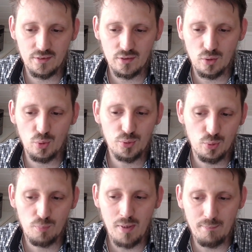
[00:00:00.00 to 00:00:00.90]
go to
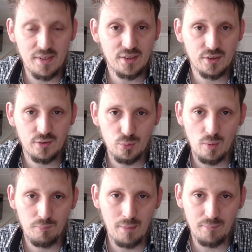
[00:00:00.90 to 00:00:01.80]
a
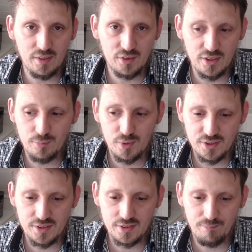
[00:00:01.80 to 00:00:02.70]
public transport
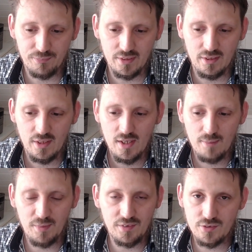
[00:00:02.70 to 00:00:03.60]
system.
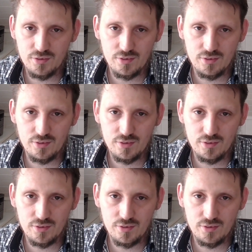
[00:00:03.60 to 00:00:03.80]
But this